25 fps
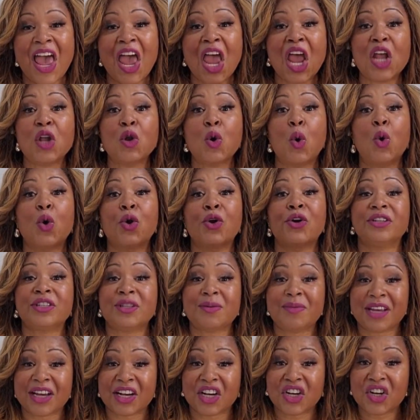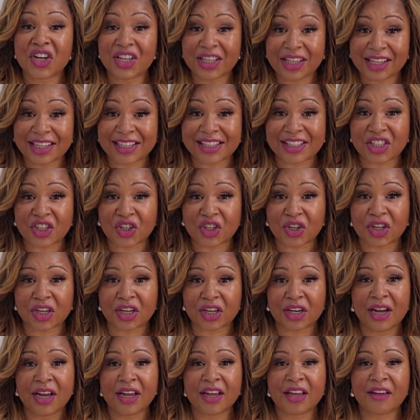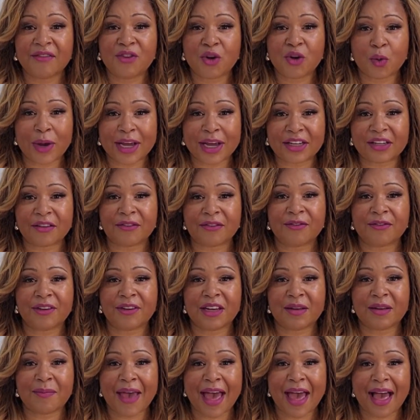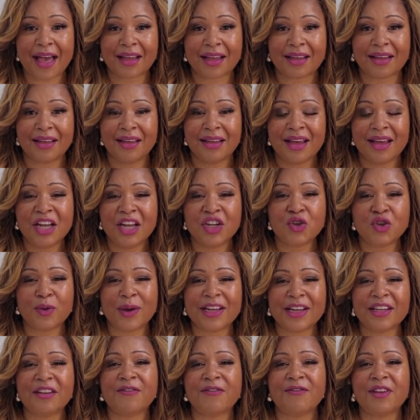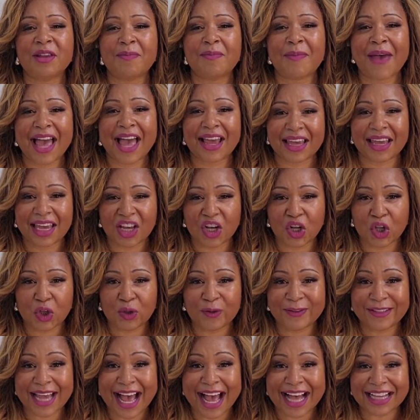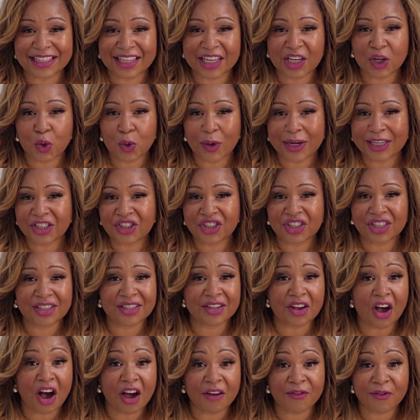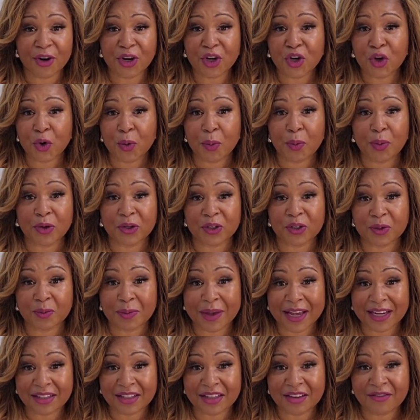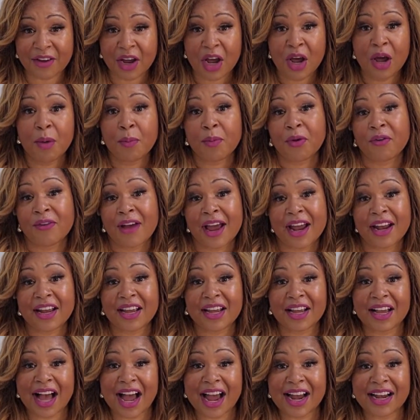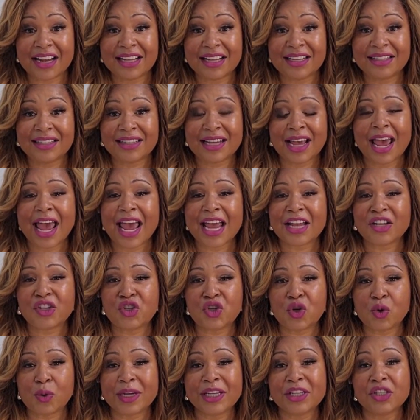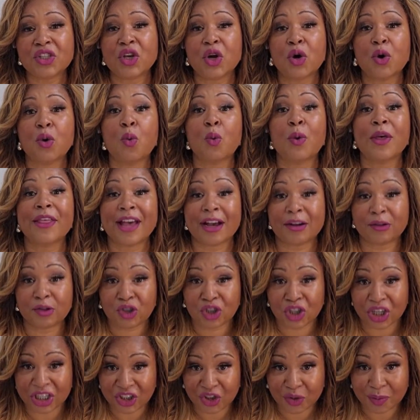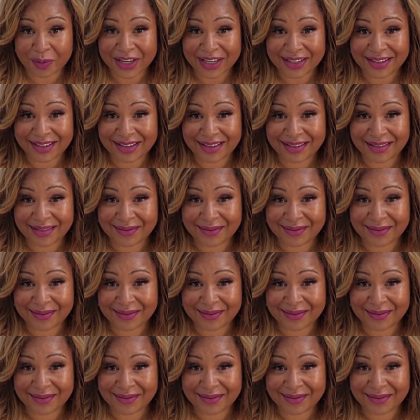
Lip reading: In order to be a good listener, give directive feedback. Directive feedback includes asking questions, offering your perspective, providing guidance, and doing so without judgment.